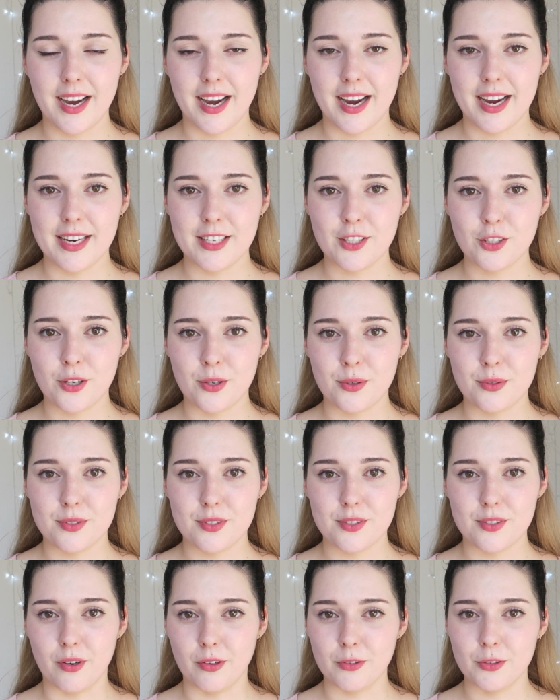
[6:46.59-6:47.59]
I
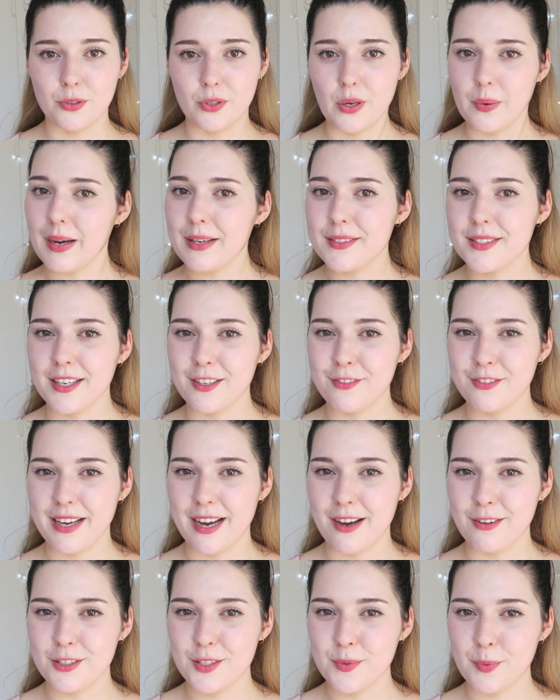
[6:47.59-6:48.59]
chose not to go outside of the
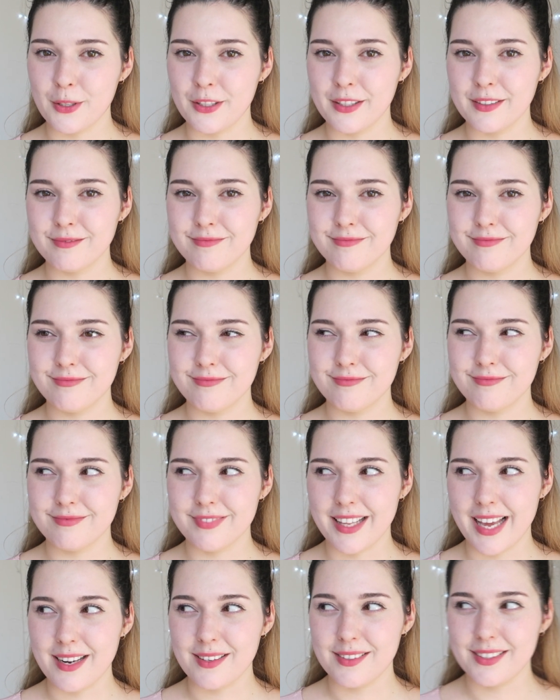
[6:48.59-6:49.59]
house wearing
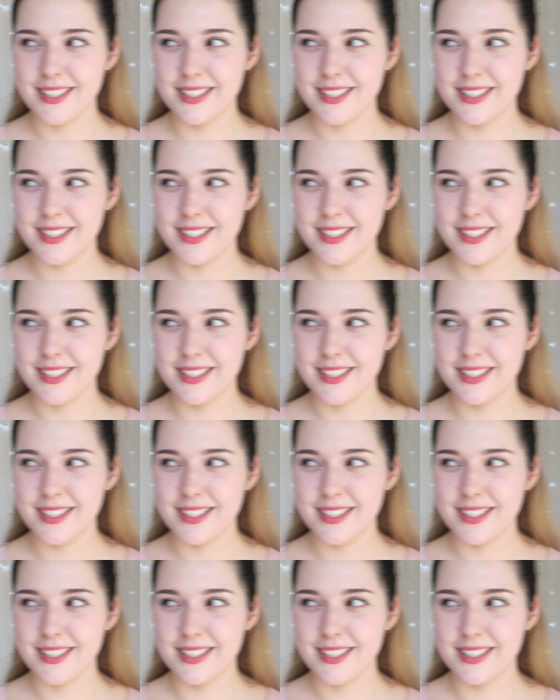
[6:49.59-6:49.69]
that.